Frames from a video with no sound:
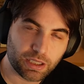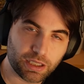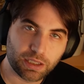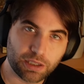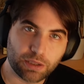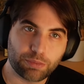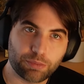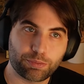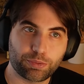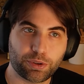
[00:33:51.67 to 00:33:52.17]

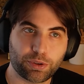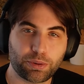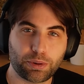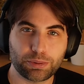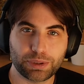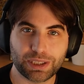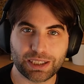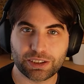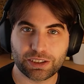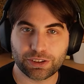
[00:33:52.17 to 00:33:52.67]

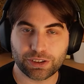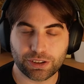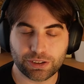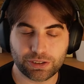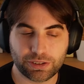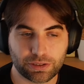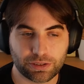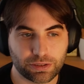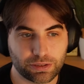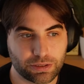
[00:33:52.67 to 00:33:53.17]
Probably
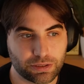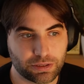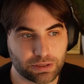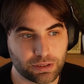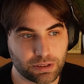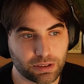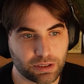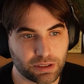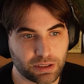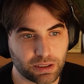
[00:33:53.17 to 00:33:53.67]
not.
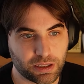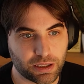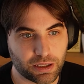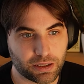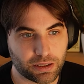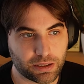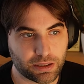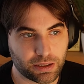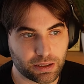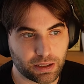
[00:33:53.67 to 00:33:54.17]

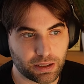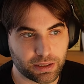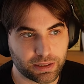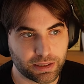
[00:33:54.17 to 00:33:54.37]
At the